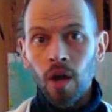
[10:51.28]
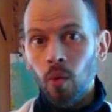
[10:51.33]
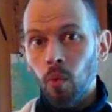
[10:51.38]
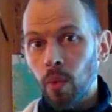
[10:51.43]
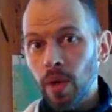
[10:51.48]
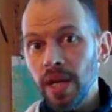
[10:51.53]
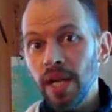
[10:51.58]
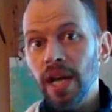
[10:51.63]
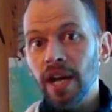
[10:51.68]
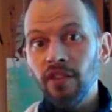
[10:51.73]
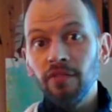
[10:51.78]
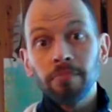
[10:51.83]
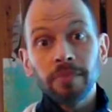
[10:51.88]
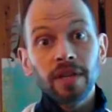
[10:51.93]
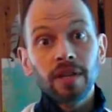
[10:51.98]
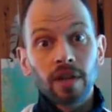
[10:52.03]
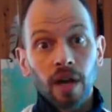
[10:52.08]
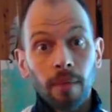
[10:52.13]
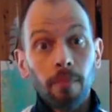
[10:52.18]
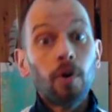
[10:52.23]
We have
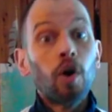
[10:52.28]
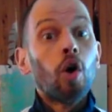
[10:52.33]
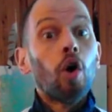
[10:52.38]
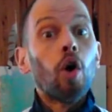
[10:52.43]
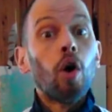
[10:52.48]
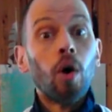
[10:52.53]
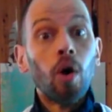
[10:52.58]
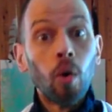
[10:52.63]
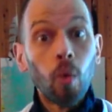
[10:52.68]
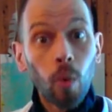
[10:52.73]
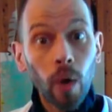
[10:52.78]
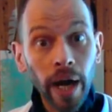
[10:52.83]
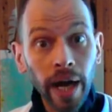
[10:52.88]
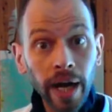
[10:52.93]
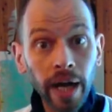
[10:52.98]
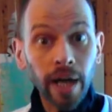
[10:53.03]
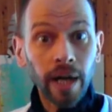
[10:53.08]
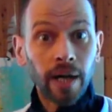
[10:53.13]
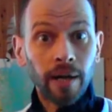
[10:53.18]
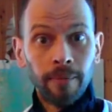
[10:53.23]
become
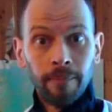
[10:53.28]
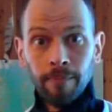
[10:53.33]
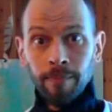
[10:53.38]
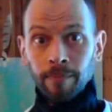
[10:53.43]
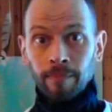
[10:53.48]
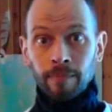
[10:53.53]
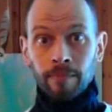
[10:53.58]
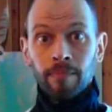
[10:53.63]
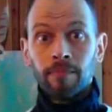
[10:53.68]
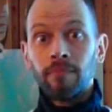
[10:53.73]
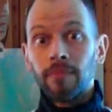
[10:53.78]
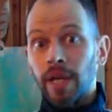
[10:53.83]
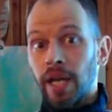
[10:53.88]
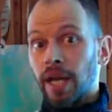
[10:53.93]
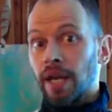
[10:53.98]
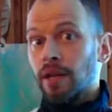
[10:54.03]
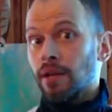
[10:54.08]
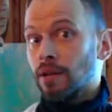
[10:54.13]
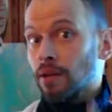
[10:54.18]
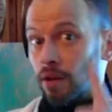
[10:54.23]
aware.
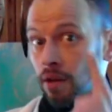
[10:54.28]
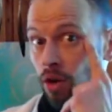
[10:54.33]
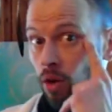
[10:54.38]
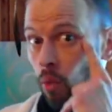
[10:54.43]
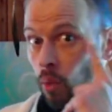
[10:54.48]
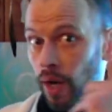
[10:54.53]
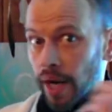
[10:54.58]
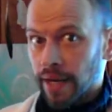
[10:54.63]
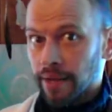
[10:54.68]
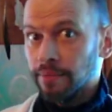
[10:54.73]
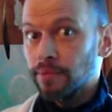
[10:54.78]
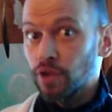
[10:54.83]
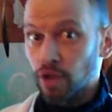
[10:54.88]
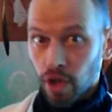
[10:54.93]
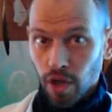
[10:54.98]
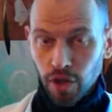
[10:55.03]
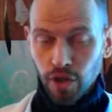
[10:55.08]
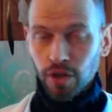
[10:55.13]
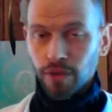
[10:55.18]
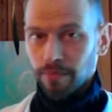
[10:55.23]
Hey, aware. You're
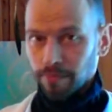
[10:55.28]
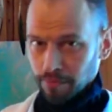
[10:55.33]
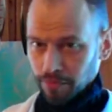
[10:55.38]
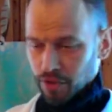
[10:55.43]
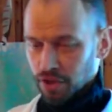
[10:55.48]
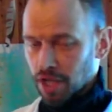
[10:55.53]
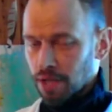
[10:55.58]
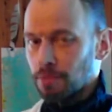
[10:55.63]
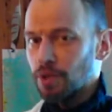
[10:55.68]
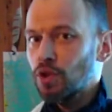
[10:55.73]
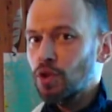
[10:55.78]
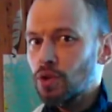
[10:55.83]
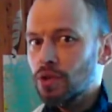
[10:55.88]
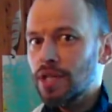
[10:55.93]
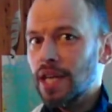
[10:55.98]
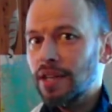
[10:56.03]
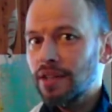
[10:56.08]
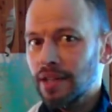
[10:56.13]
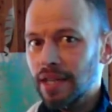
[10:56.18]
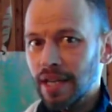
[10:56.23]
gonna see me use
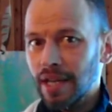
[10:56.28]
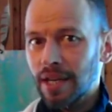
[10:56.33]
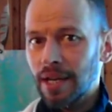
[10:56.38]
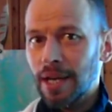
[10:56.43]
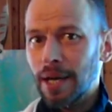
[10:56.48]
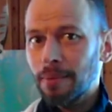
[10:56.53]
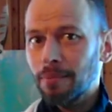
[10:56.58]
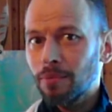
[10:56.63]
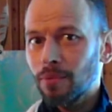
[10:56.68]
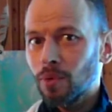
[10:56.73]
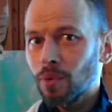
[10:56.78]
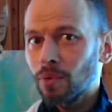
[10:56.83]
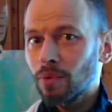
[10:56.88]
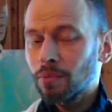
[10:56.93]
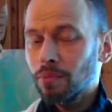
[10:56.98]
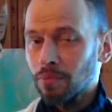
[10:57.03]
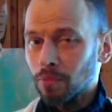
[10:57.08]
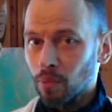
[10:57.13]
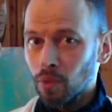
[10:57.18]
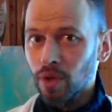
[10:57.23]
that um,
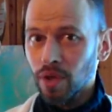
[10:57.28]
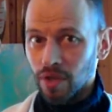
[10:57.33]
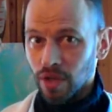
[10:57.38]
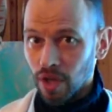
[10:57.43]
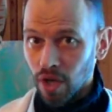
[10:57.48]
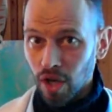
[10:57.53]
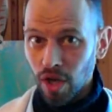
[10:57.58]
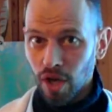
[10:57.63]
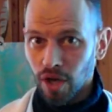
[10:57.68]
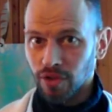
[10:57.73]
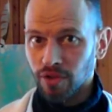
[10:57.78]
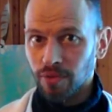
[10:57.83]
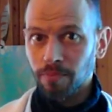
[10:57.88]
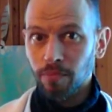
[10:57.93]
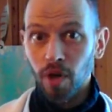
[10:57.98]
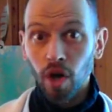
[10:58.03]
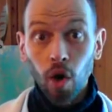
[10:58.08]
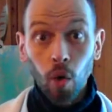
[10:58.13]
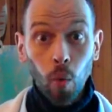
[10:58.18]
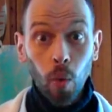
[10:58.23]
word a lot.
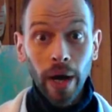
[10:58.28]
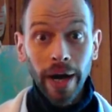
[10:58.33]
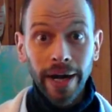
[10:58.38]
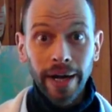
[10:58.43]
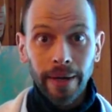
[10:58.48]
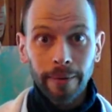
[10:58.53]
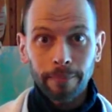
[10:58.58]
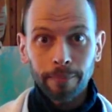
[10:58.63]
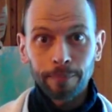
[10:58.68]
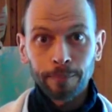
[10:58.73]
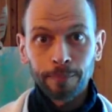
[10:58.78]
Aware.